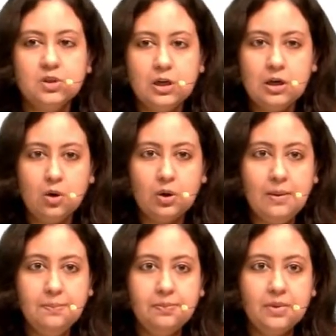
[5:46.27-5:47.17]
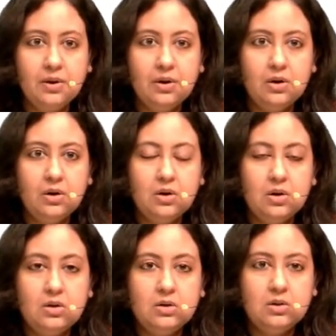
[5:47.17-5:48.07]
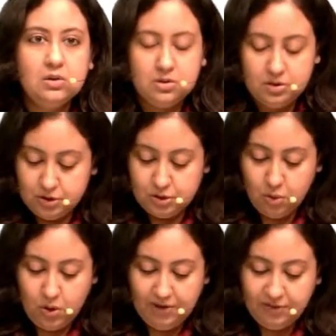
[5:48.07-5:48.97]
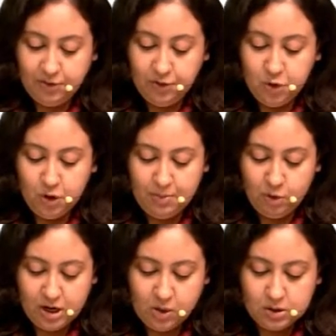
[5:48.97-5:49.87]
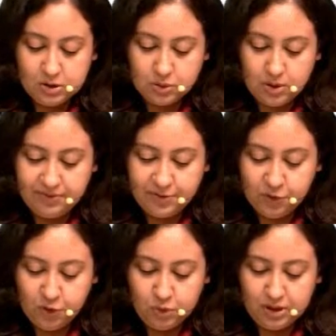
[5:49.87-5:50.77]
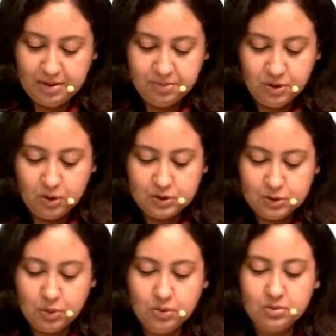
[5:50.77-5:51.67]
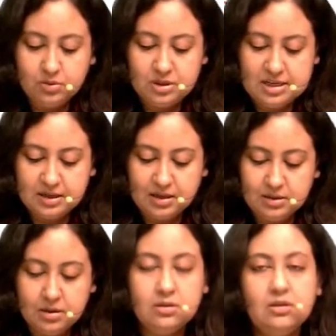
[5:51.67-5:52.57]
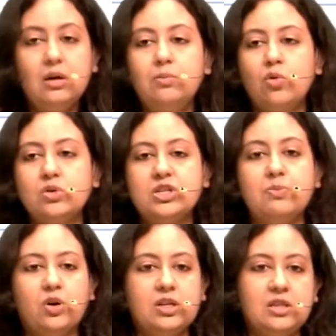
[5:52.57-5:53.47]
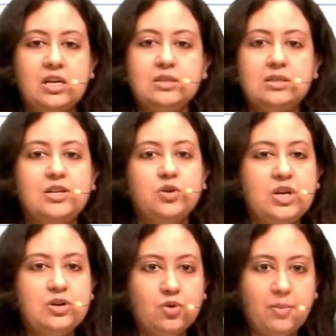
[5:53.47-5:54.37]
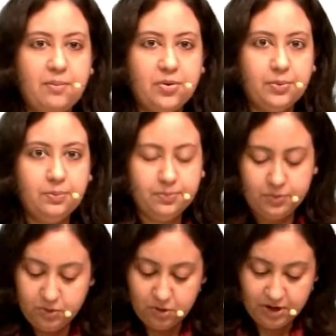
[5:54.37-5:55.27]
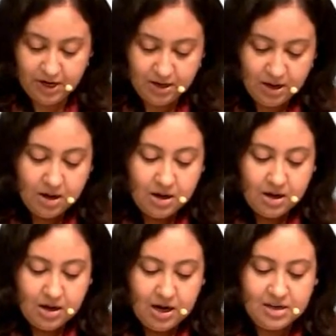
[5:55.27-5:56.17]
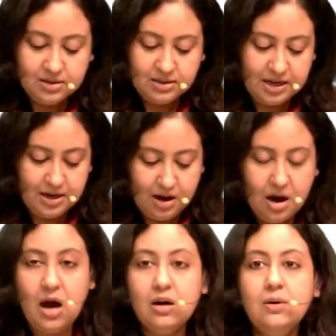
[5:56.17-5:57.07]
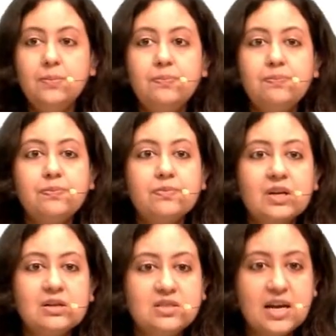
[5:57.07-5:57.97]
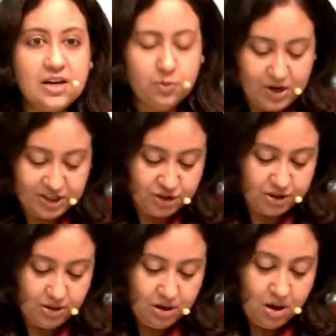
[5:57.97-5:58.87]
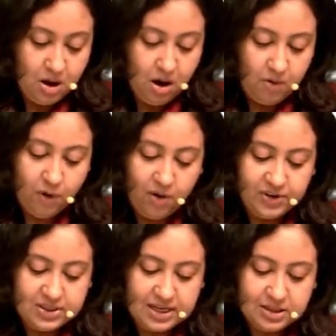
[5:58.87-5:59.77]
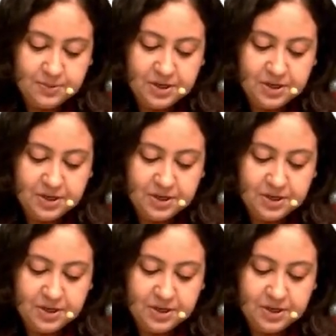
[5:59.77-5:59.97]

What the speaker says: Okay, so I've given you a mnemonic also, I've given you the table also. These are the most important things that you need to remember. All right, let us see our second question. WOF assessment